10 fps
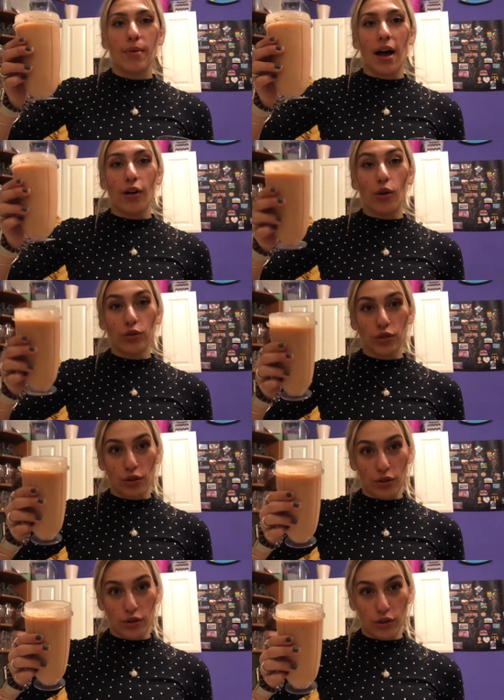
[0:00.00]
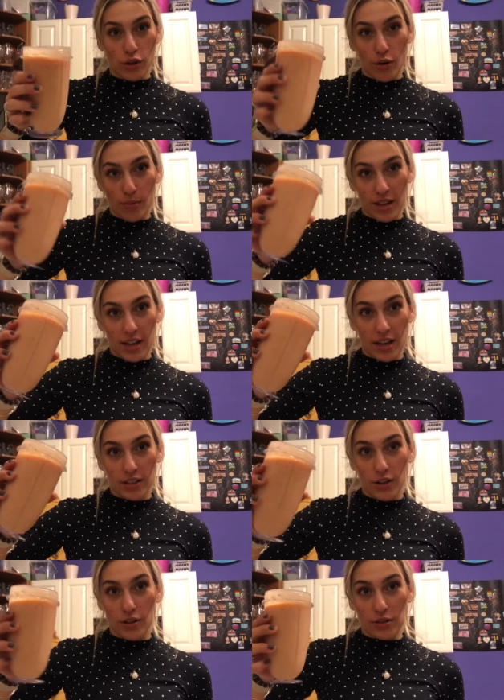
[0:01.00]
Also, the sorbet
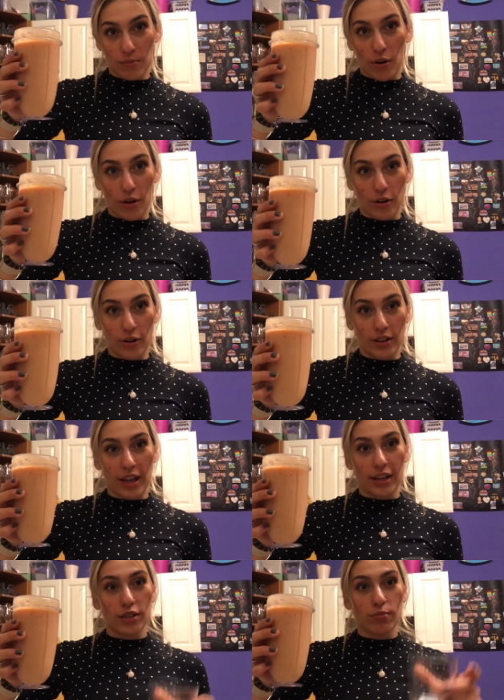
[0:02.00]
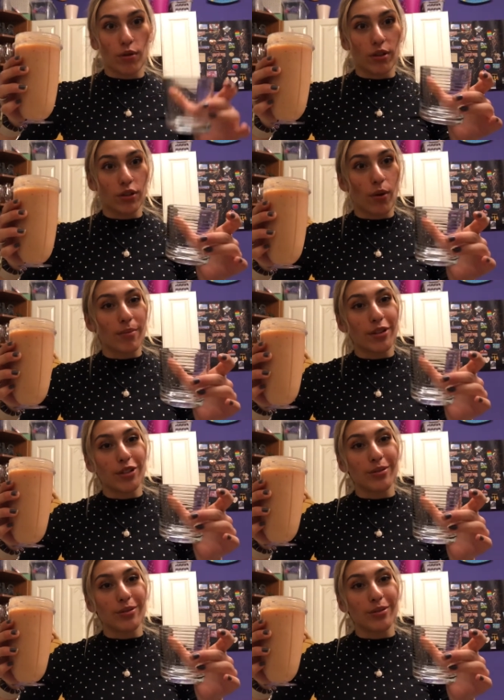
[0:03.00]
turned more like a smoothie, so what I'm going to do